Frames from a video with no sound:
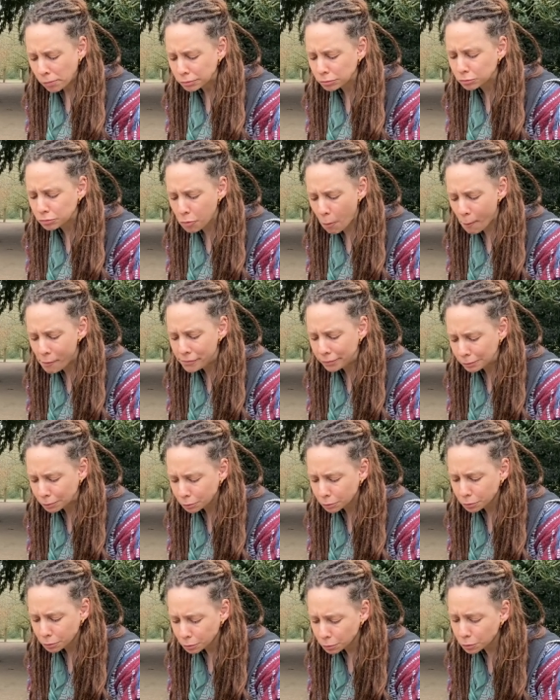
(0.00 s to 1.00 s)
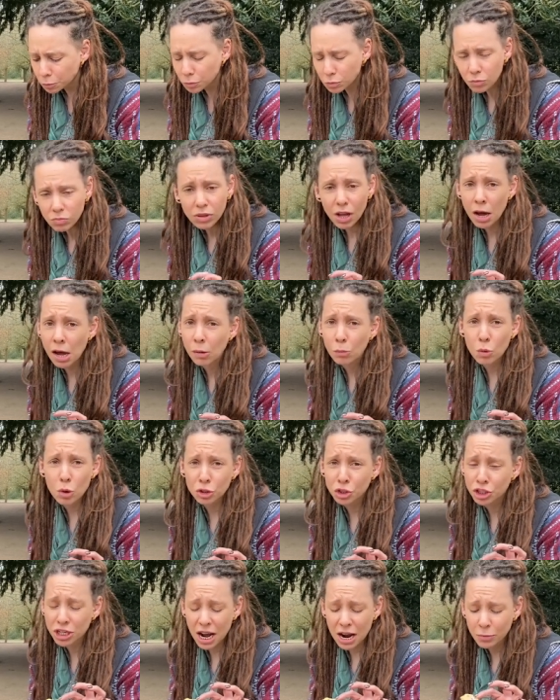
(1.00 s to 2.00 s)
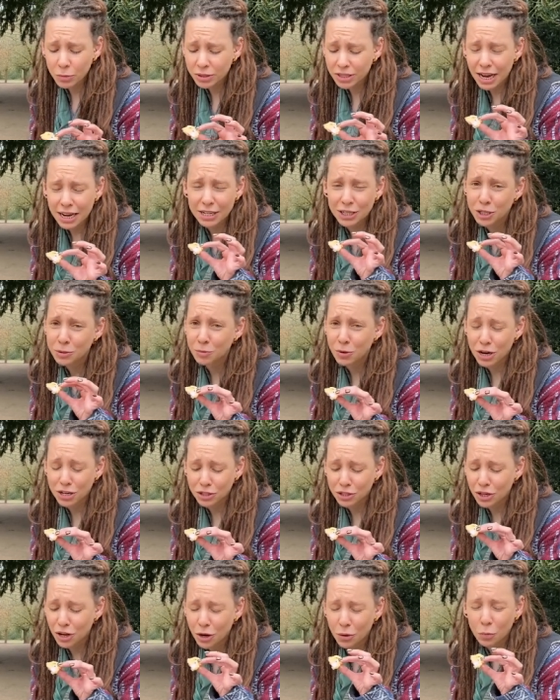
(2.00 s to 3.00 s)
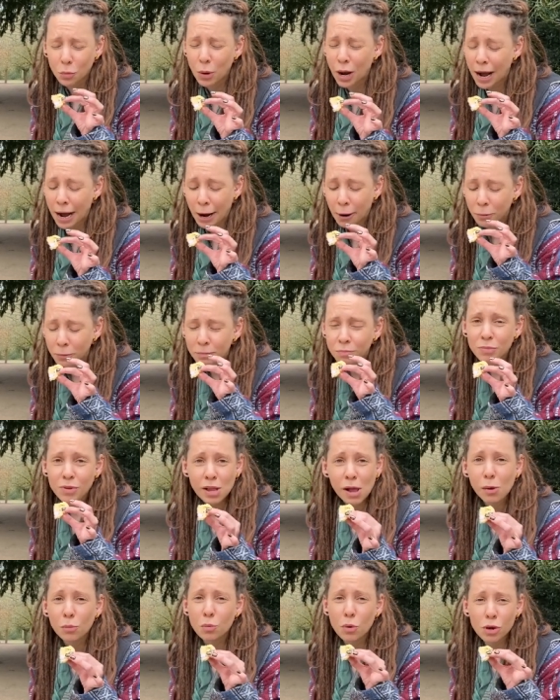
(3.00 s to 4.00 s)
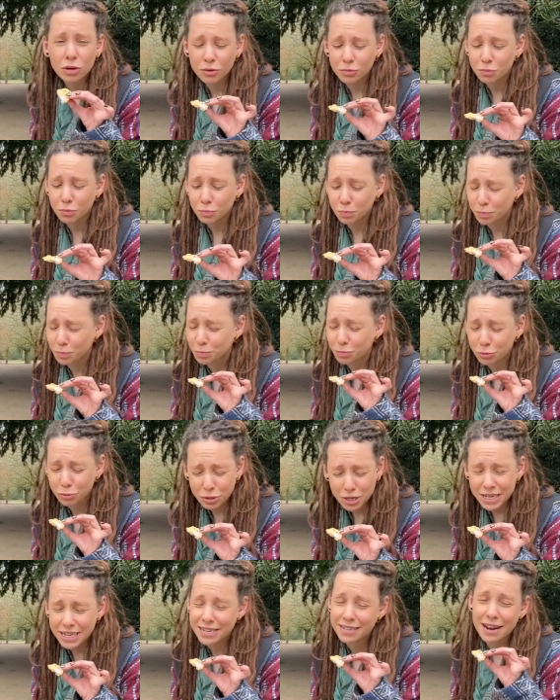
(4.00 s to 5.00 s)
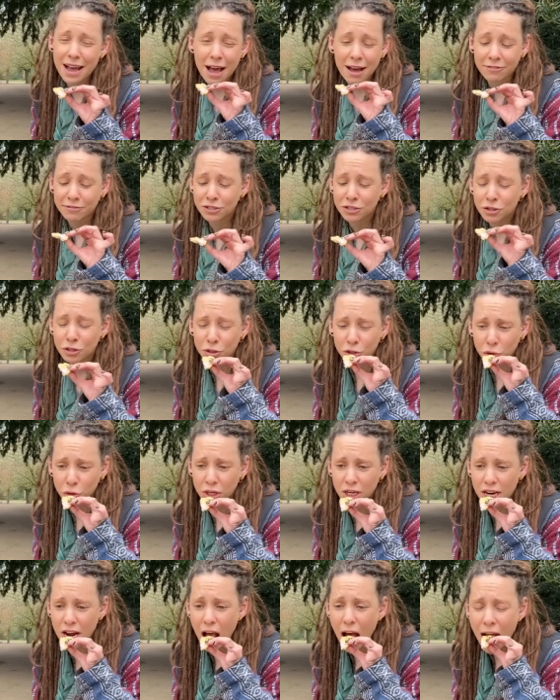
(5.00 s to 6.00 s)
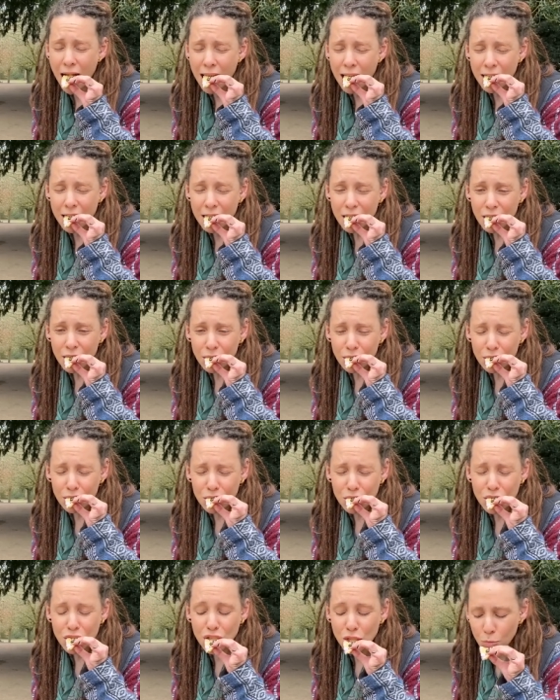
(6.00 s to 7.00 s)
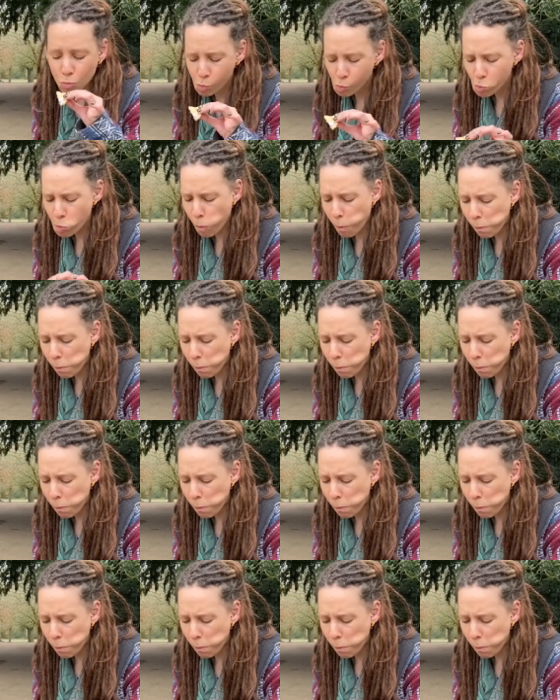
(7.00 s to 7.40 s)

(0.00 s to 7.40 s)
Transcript: Mm. And washed down with that espresso. Wow, what a brilliant afternoon treat. Mm.